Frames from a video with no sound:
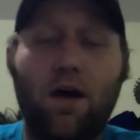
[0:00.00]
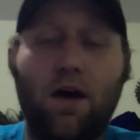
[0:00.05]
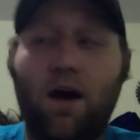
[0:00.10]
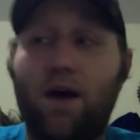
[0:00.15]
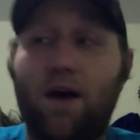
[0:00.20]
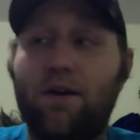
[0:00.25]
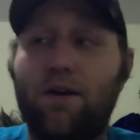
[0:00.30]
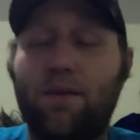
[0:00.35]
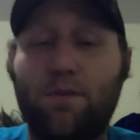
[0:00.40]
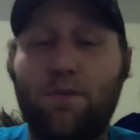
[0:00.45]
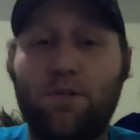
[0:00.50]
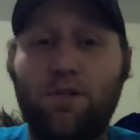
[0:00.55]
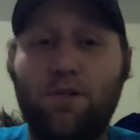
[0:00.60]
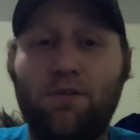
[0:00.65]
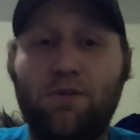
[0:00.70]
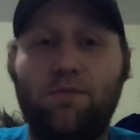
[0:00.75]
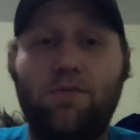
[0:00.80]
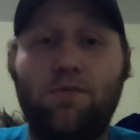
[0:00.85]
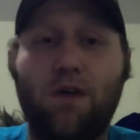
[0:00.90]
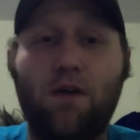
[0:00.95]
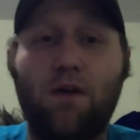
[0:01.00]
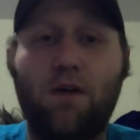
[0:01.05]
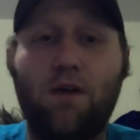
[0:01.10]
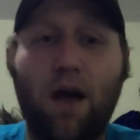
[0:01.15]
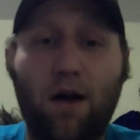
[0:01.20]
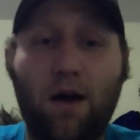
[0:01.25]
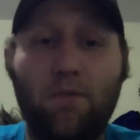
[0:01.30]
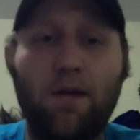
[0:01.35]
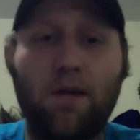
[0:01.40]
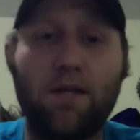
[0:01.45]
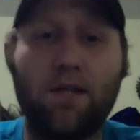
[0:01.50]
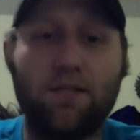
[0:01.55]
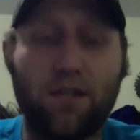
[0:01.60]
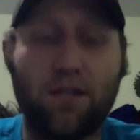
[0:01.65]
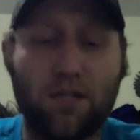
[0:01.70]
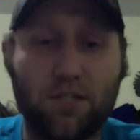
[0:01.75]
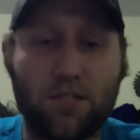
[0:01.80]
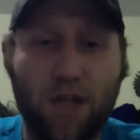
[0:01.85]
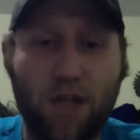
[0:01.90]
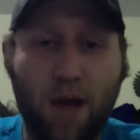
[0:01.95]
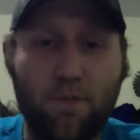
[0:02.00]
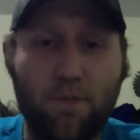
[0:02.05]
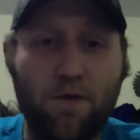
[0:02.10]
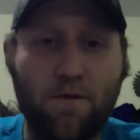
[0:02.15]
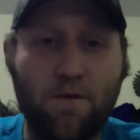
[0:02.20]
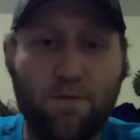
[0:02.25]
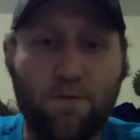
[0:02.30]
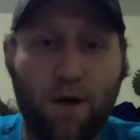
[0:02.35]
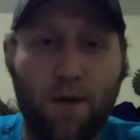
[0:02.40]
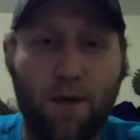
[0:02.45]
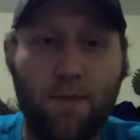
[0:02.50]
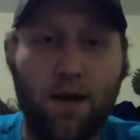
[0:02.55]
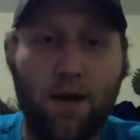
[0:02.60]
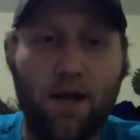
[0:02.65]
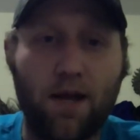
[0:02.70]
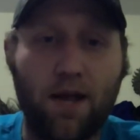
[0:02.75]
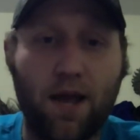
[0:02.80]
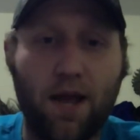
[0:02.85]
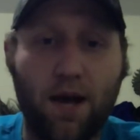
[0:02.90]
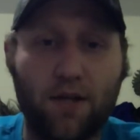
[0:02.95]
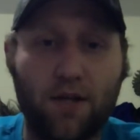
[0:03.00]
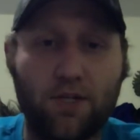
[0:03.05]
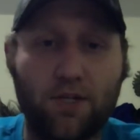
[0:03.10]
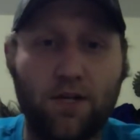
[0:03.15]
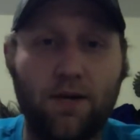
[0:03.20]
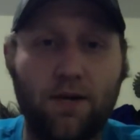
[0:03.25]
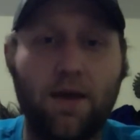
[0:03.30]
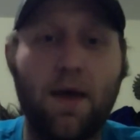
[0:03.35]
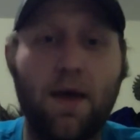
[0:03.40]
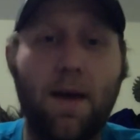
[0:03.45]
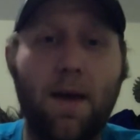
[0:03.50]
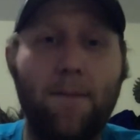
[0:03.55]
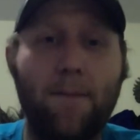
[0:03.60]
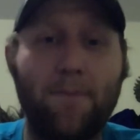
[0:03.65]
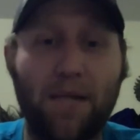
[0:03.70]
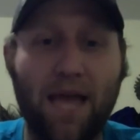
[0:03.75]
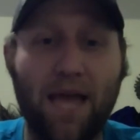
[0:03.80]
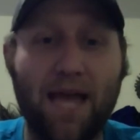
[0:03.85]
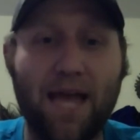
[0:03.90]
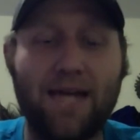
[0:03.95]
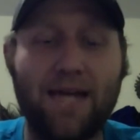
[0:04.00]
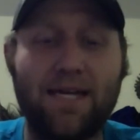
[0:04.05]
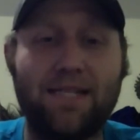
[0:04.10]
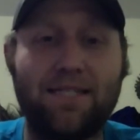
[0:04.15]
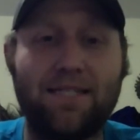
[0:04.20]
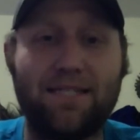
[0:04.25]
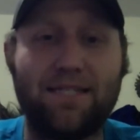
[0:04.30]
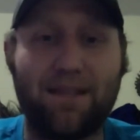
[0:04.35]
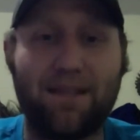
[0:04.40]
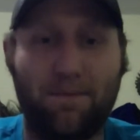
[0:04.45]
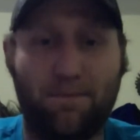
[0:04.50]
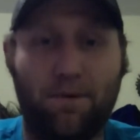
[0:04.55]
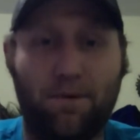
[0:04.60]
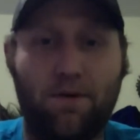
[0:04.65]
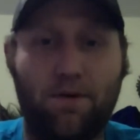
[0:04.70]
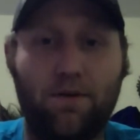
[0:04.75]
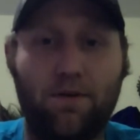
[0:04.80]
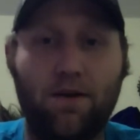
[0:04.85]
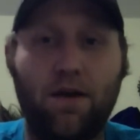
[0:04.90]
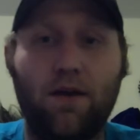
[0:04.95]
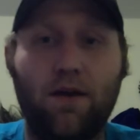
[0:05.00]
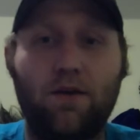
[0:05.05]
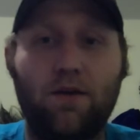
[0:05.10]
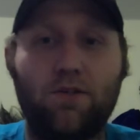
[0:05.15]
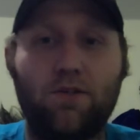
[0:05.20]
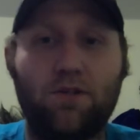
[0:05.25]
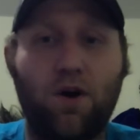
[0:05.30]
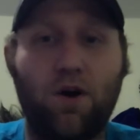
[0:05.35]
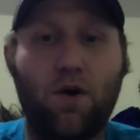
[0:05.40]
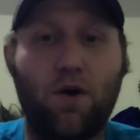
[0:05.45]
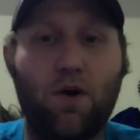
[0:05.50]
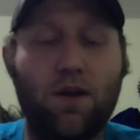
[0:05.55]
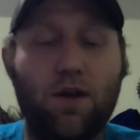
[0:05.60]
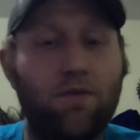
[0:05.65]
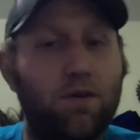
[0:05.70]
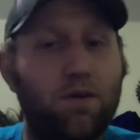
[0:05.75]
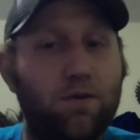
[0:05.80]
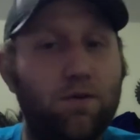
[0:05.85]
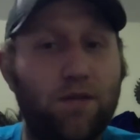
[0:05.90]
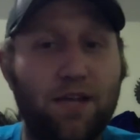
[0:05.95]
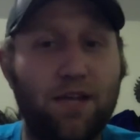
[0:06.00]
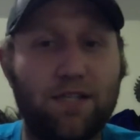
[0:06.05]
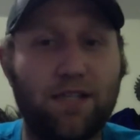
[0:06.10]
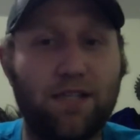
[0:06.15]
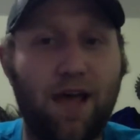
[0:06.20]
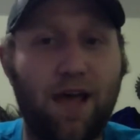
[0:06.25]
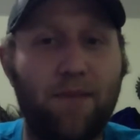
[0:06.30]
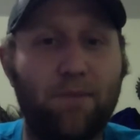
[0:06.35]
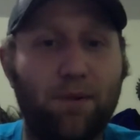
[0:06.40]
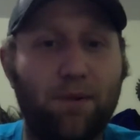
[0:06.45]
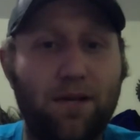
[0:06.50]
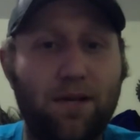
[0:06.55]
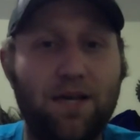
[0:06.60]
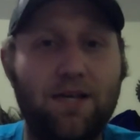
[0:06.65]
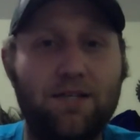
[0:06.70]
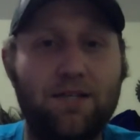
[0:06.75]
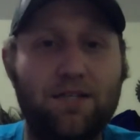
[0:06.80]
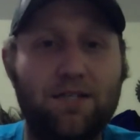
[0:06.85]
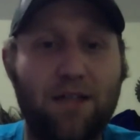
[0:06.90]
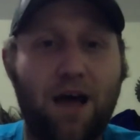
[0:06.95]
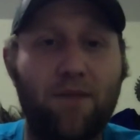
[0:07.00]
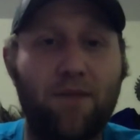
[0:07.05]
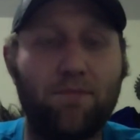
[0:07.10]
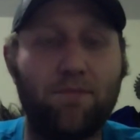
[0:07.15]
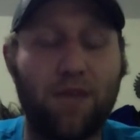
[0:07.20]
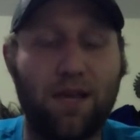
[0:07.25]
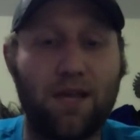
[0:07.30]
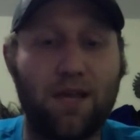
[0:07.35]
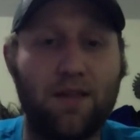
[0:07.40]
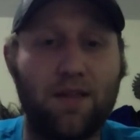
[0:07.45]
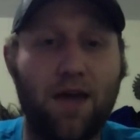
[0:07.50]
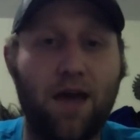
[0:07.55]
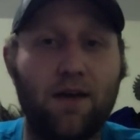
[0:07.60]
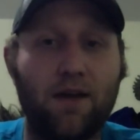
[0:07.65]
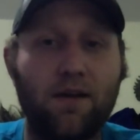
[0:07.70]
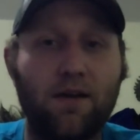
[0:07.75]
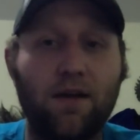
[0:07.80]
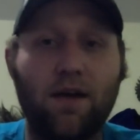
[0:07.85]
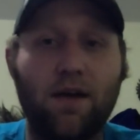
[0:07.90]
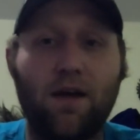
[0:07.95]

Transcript: Number two, no helmet is going to stop you from a concussion, plain and simple. So anyone who thinks that, please stop thinking that.